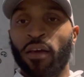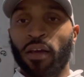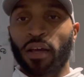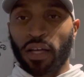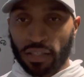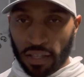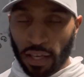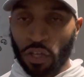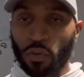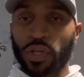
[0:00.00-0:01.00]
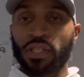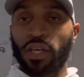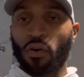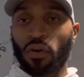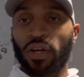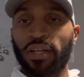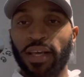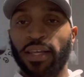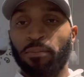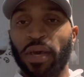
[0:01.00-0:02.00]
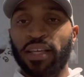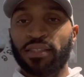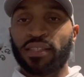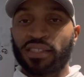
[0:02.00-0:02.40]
continuously on a daily basis.